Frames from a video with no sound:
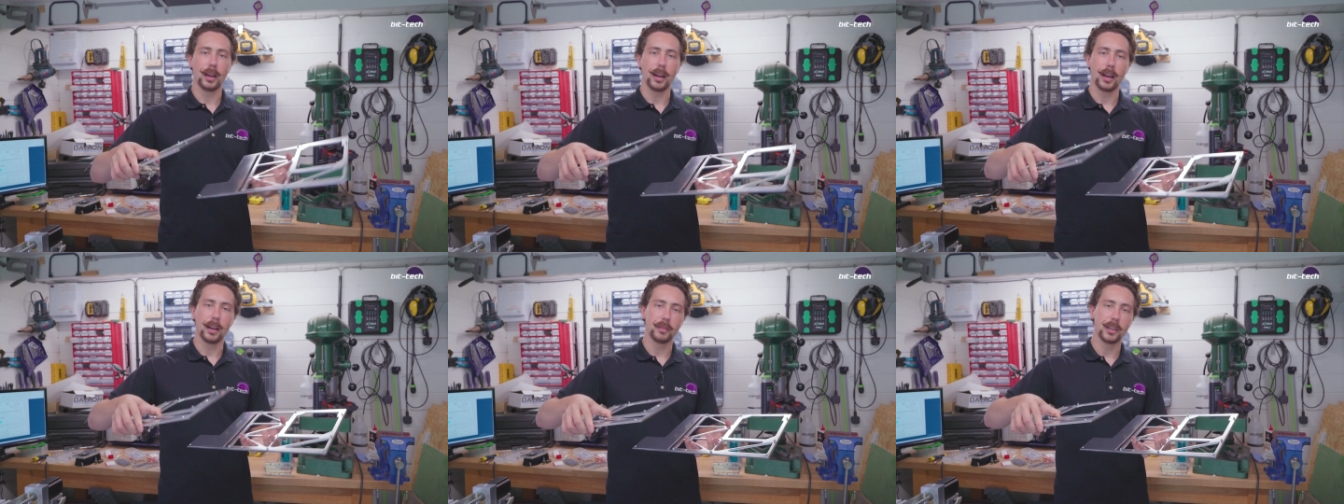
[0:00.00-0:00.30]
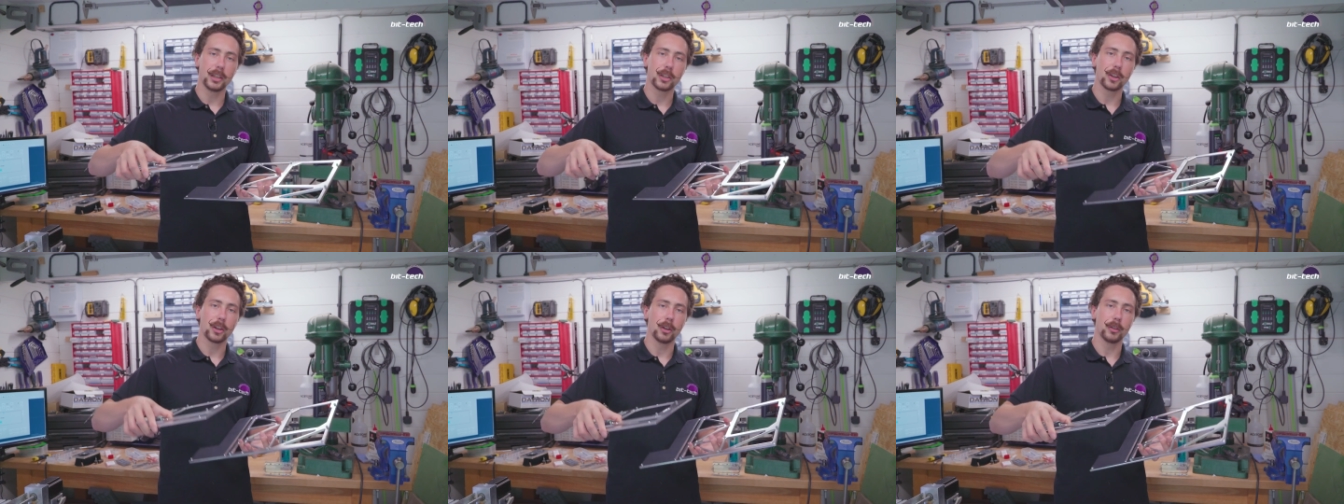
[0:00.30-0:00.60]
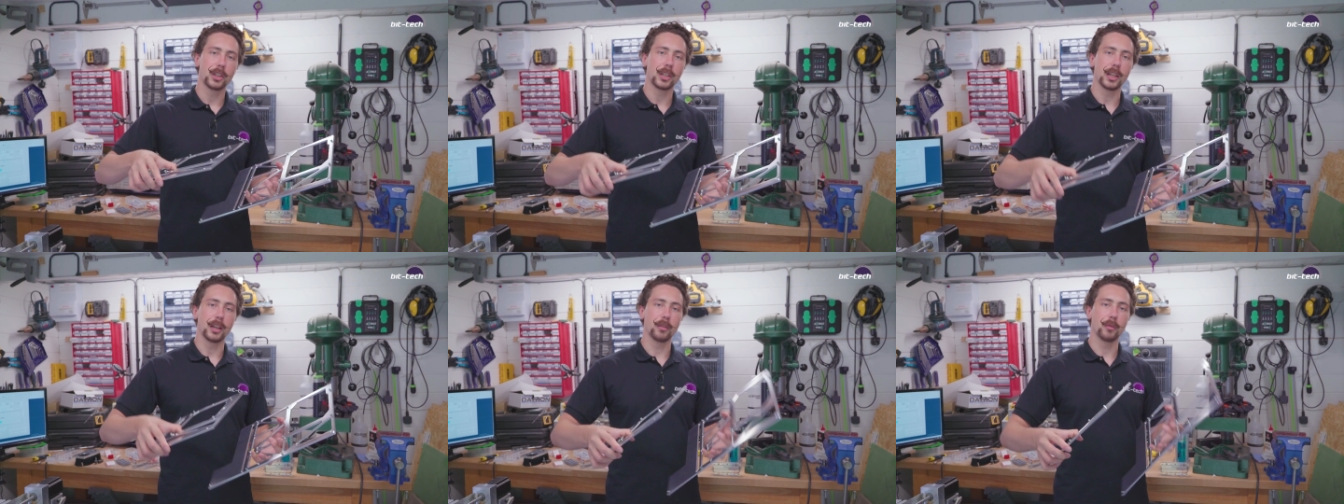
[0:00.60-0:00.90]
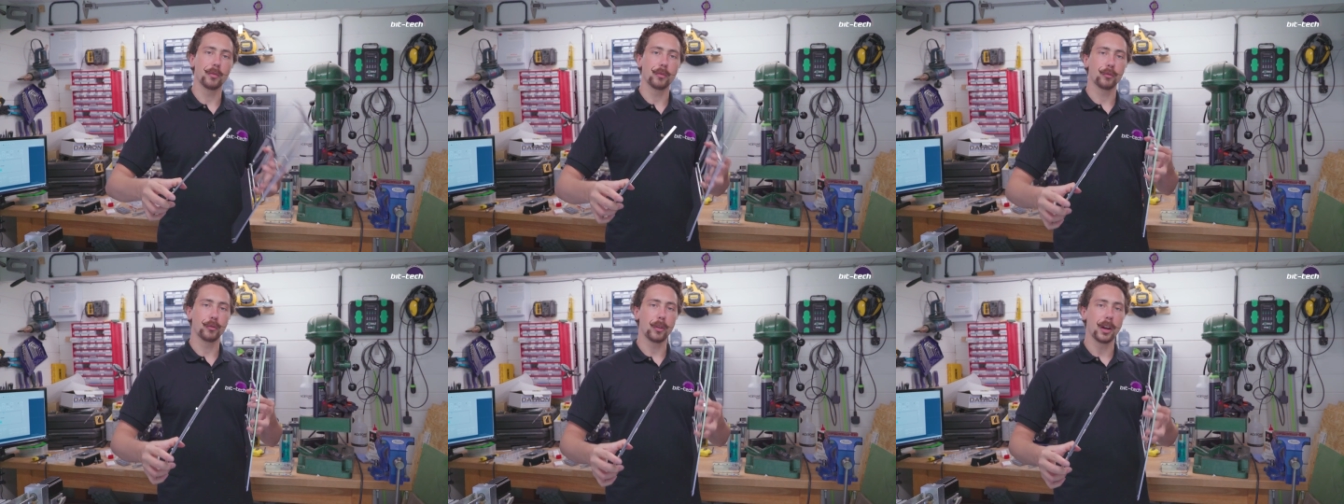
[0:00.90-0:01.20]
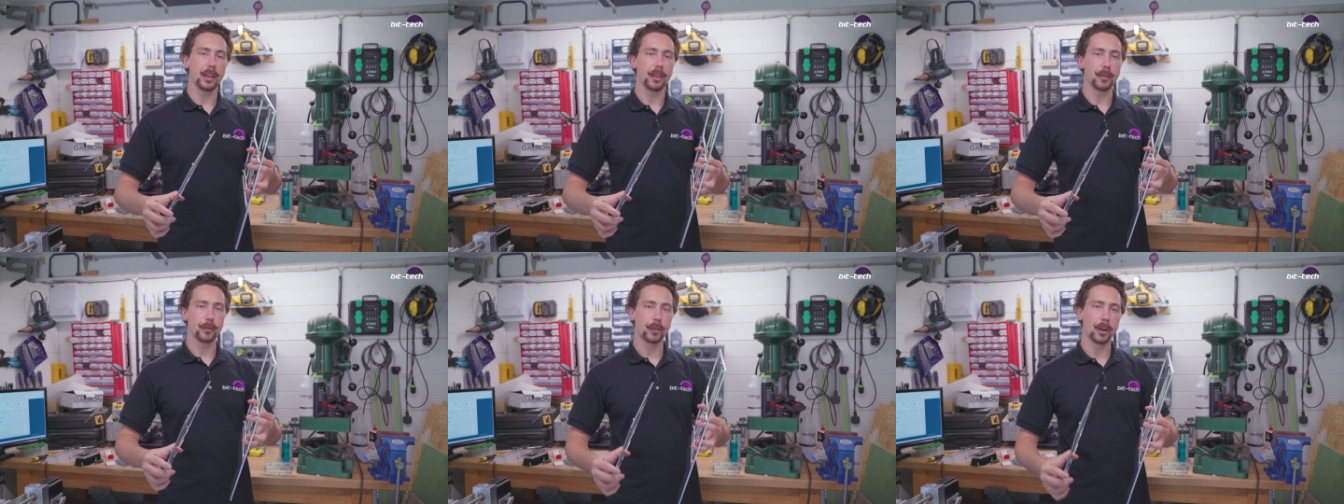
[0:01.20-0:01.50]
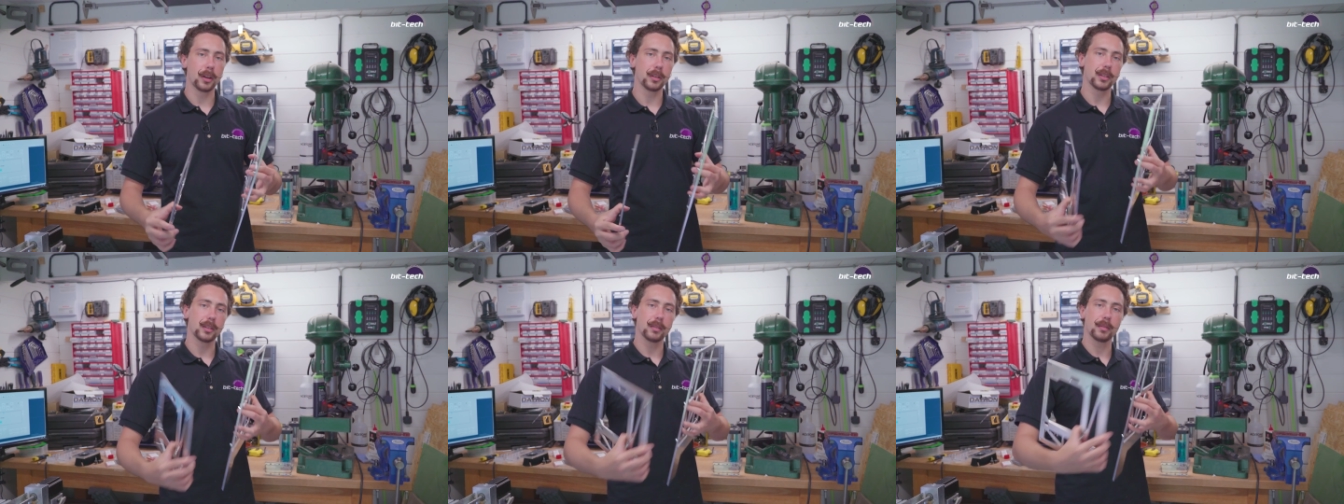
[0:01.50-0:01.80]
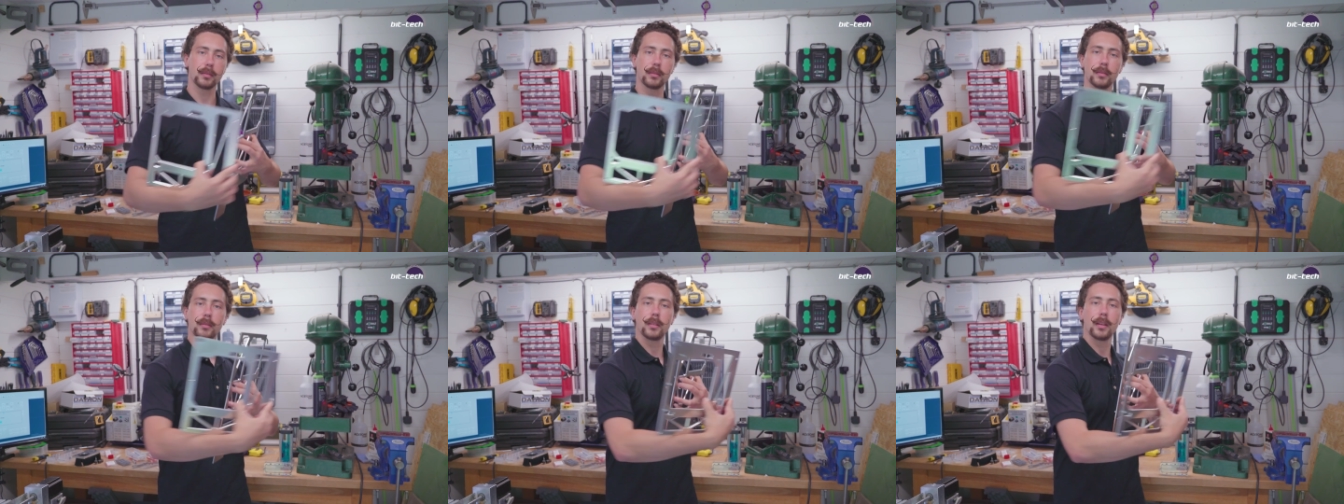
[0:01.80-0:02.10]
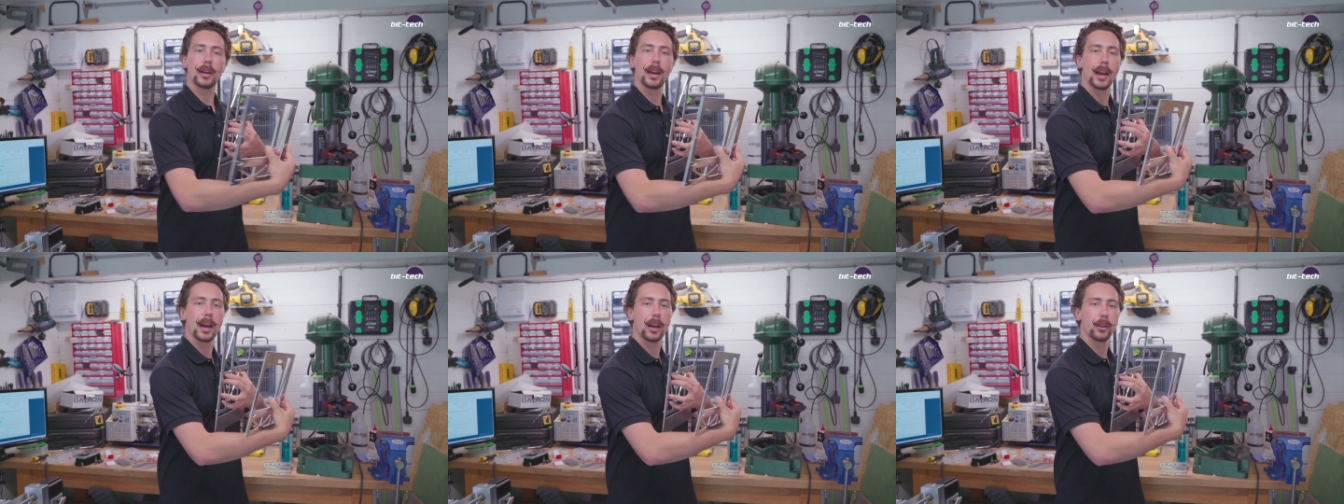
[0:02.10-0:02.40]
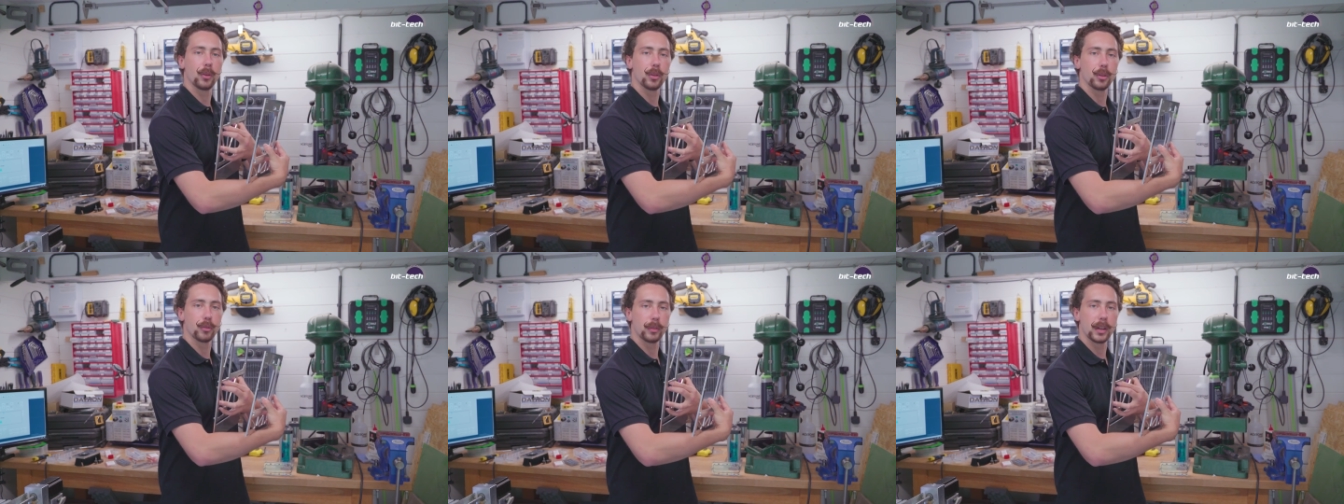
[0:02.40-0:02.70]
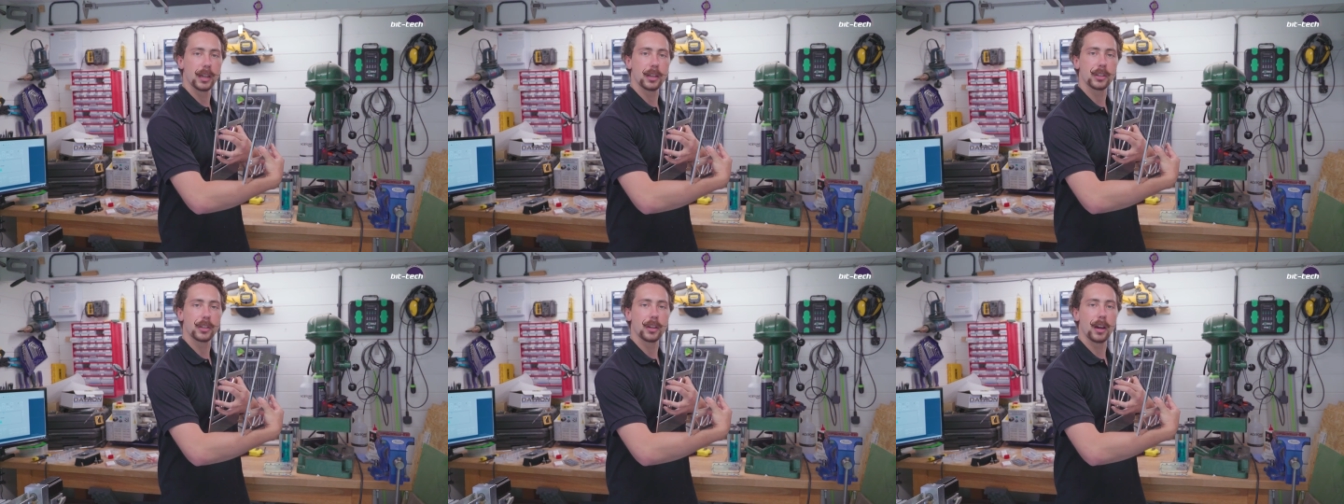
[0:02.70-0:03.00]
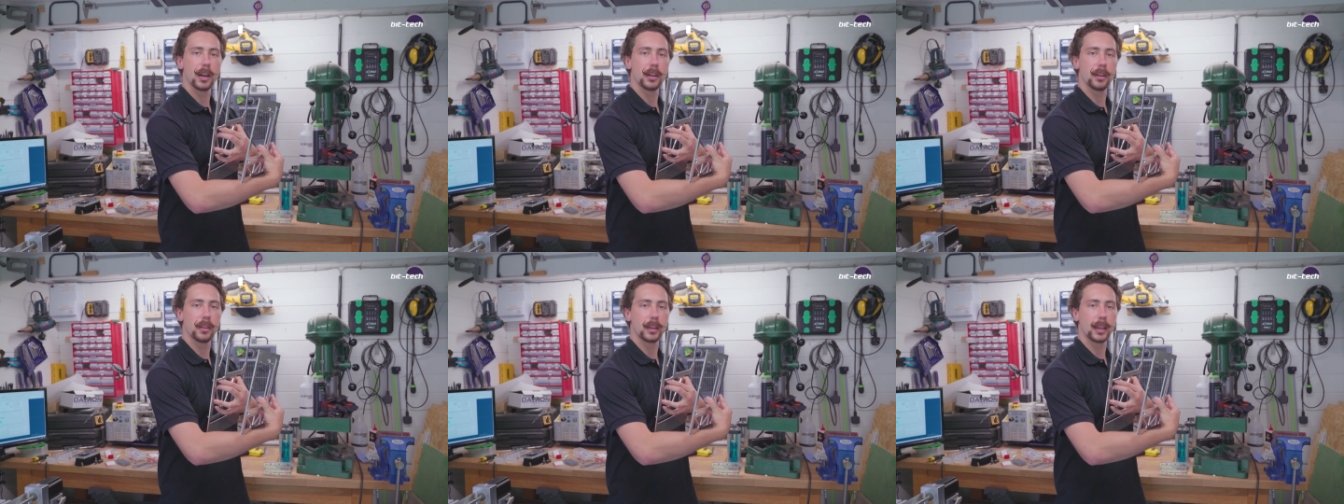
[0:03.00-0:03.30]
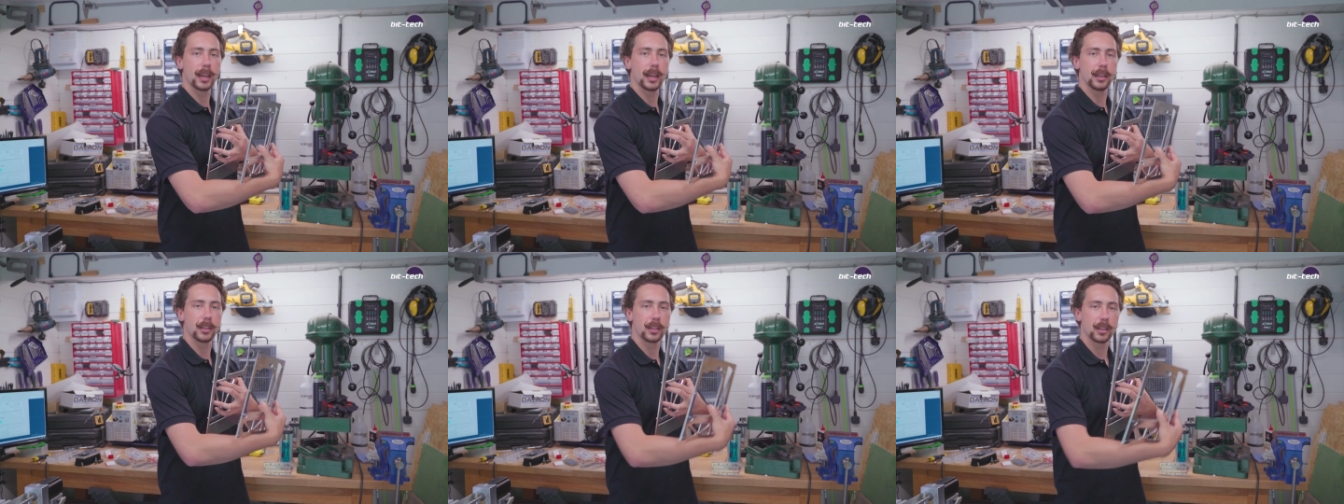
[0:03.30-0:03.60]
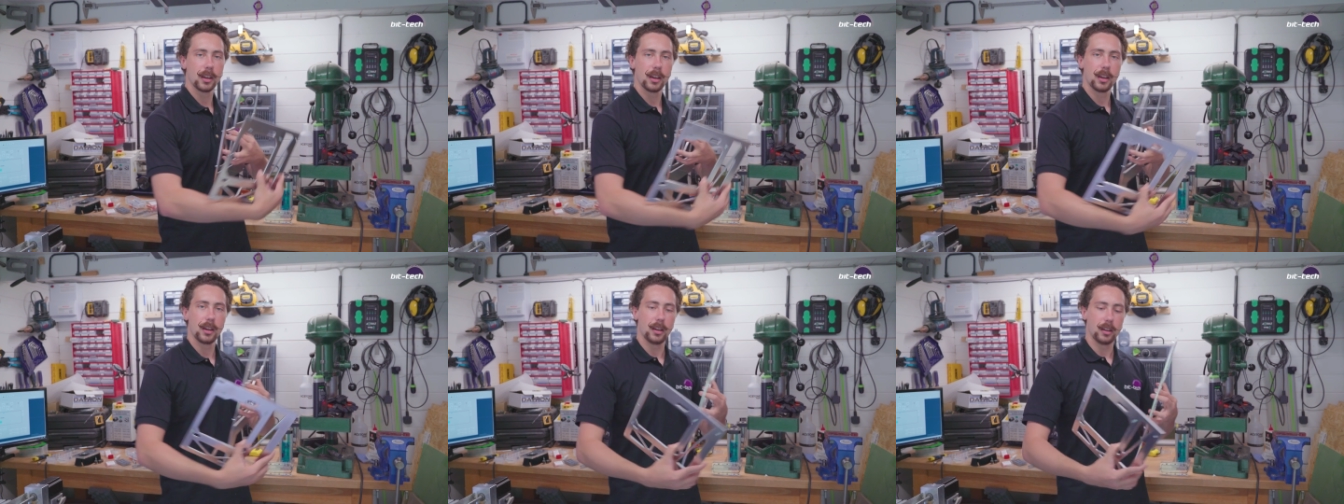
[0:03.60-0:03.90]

And these are going to sit right at the front and on the rear side of the case.